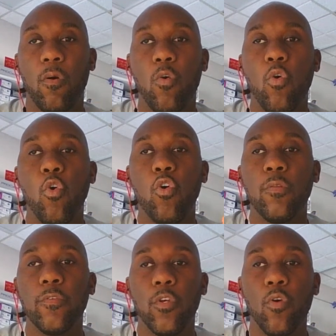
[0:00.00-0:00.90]

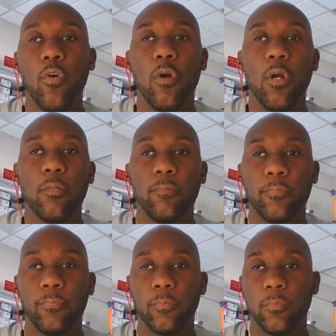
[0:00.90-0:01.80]
all your
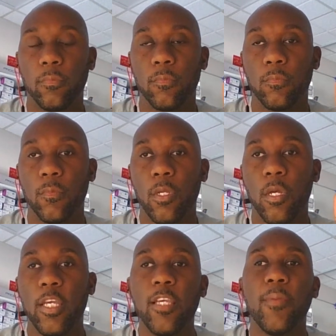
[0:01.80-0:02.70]

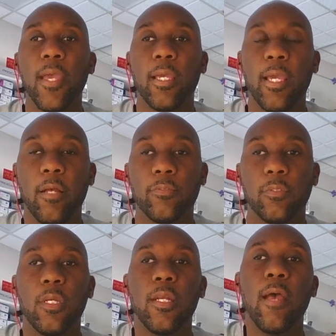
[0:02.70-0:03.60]
eBay
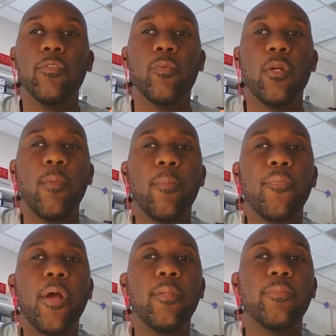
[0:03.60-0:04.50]
accounts. And that was one of my
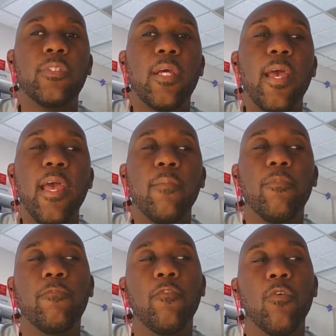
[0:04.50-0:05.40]
problems I had
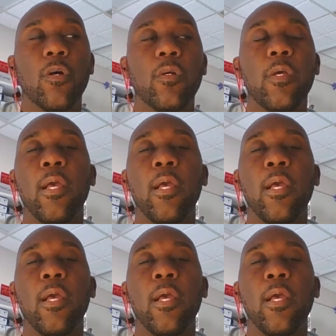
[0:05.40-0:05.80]
before.